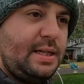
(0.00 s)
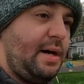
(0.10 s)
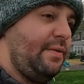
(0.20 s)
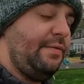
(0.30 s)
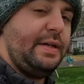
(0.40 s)

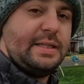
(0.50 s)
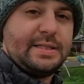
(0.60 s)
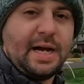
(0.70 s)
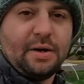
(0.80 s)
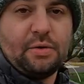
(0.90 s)
enough and
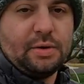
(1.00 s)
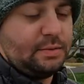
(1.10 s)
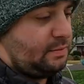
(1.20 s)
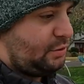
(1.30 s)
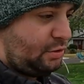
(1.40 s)
it's not
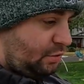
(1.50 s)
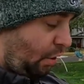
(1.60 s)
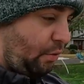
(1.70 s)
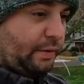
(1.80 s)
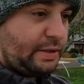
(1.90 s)

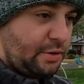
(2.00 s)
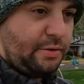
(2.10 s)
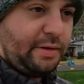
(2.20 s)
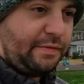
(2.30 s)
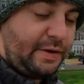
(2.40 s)
totally,
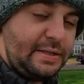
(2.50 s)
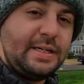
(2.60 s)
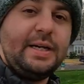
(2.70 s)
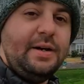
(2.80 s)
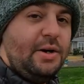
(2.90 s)
totally
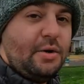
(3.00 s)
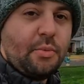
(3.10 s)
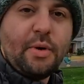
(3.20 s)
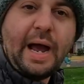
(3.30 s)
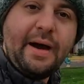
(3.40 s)
freezing,
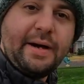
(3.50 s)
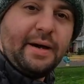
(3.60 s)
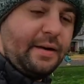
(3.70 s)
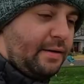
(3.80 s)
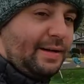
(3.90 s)
we're out
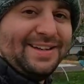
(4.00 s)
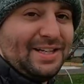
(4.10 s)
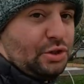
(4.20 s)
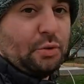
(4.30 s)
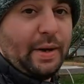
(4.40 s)
here
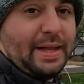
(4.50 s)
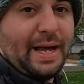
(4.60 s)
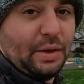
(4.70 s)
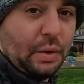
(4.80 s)
enjoying that